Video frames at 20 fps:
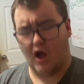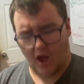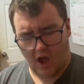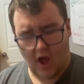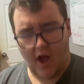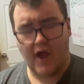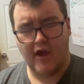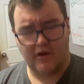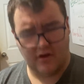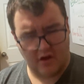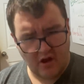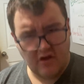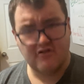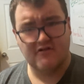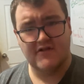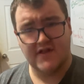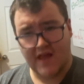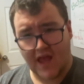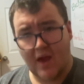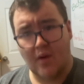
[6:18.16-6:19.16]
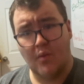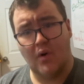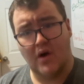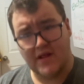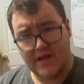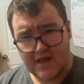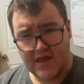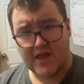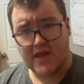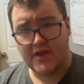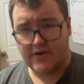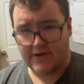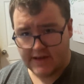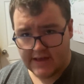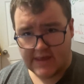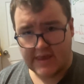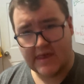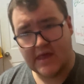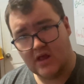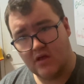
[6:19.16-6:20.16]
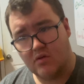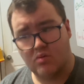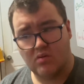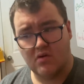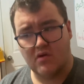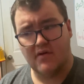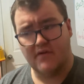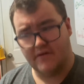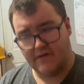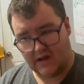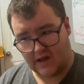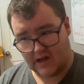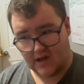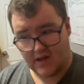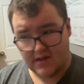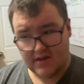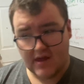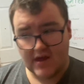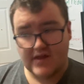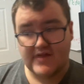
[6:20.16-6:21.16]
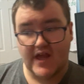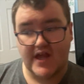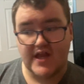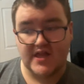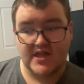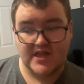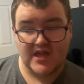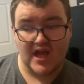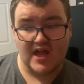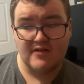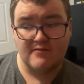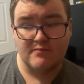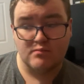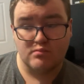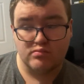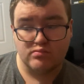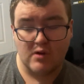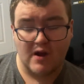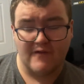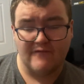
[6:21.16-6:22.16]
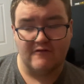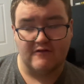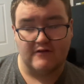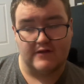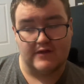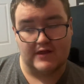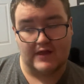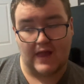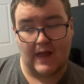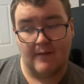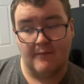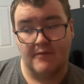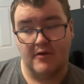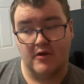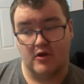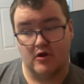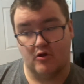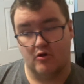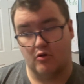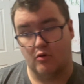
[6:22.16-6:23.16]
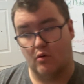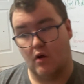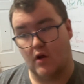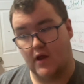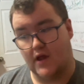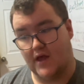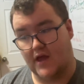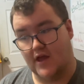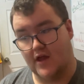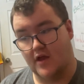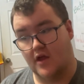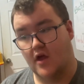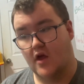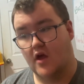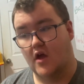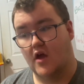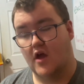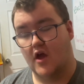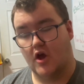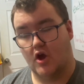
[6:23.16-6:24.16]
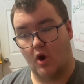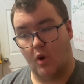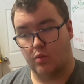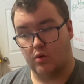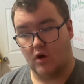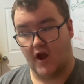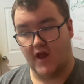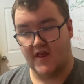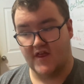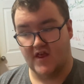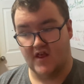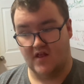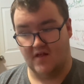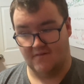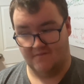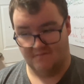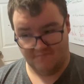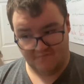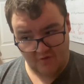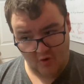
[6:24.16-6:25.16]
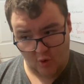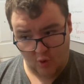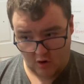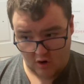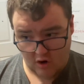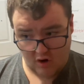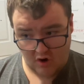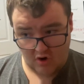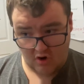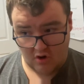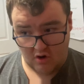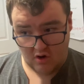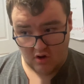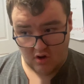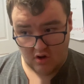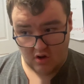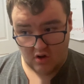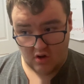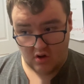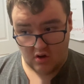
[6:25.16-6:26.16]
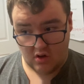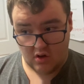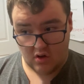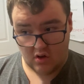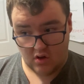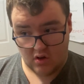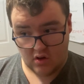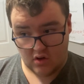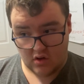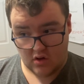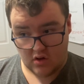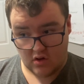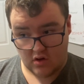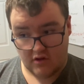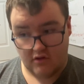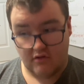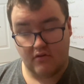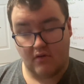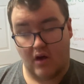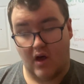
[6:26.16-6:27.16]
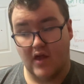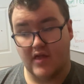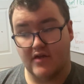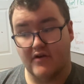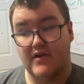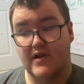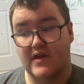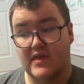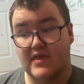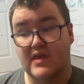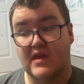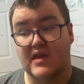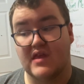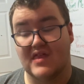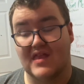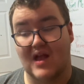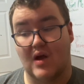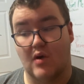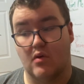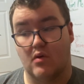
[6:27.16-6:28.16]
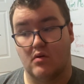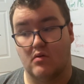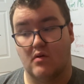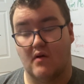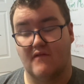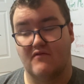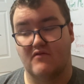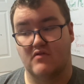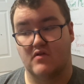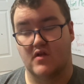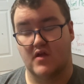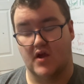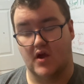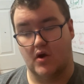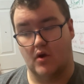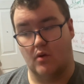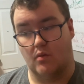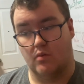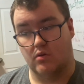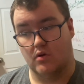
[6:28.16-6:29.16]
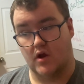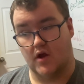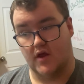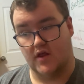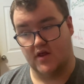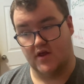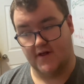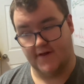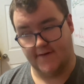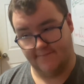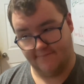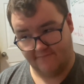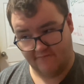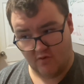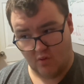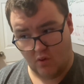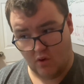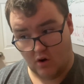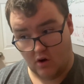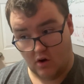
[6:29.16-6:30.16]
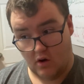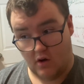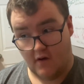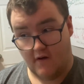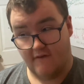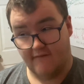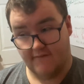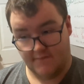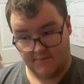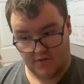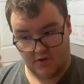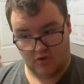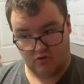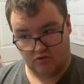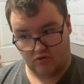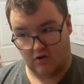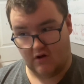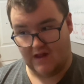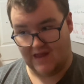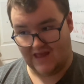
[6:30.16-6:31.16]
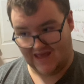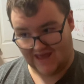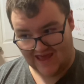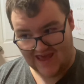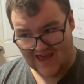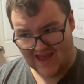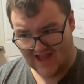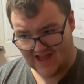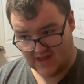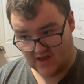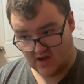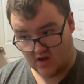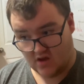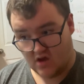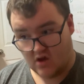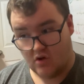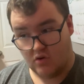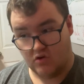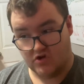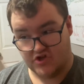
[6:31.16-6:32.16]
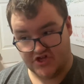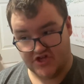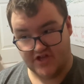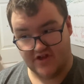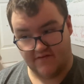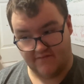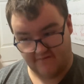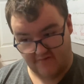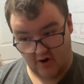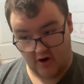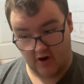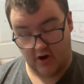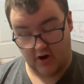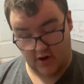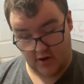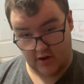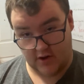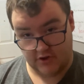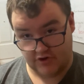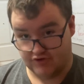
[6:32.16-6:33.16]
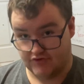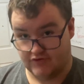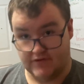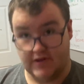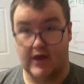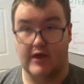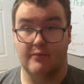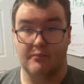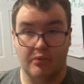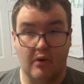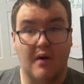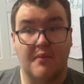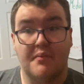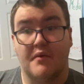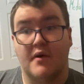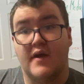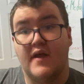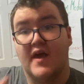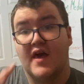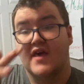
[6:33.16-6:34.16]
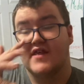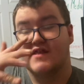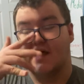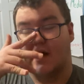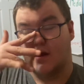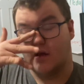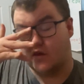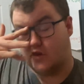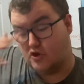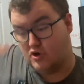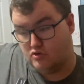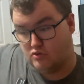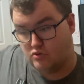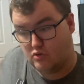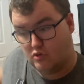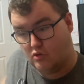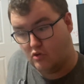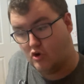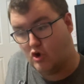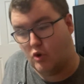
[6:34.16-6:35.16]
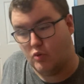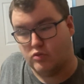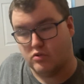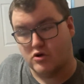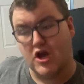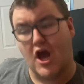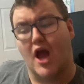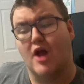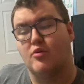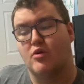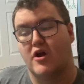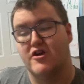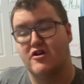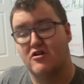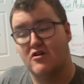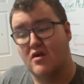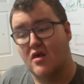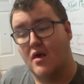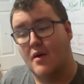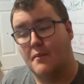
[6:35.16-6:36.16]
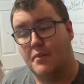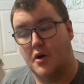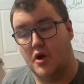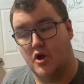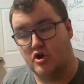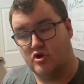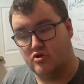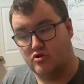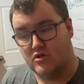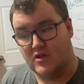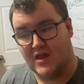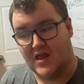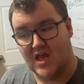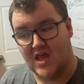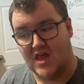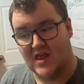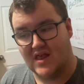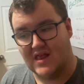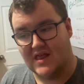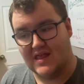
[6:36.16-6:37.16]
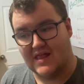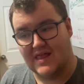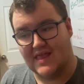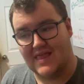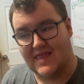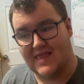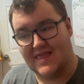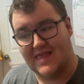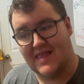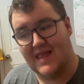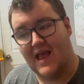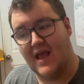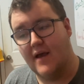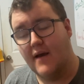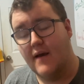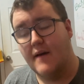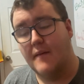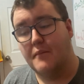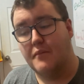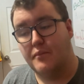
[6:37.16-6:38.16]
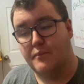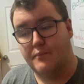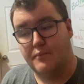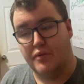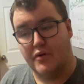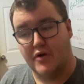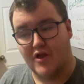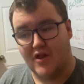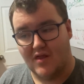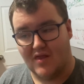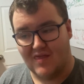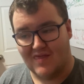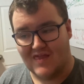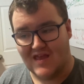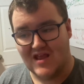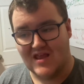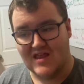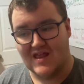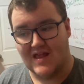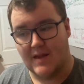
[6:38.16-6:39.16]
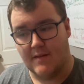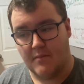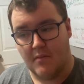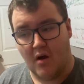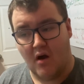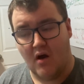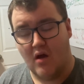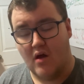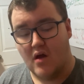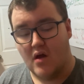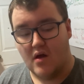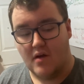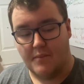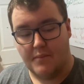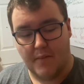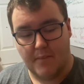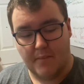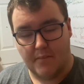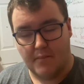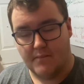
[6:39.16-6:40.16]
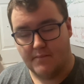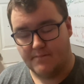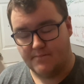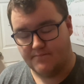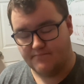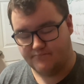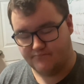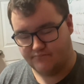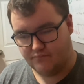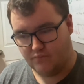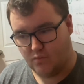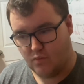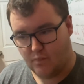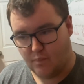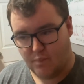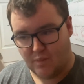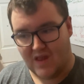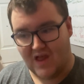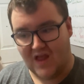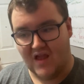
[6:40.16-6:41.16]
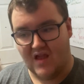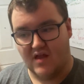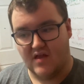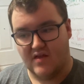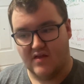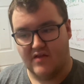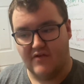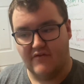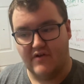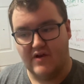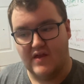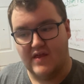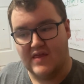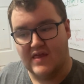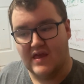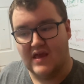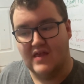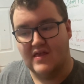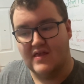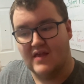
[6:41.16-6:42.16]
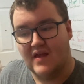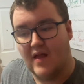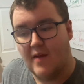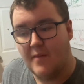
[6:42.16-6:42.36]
I understand why these deleted scenes were deleted. They did reference them in Karate Kid and Cobra Kai Season 4. There's a lot of deleted scenes that were referenced in Cobra Kai Season 4 from the Karate Kid, which is a very interesting plot point that the Cobra Kai writer put thing, put things in my put deleted scenes in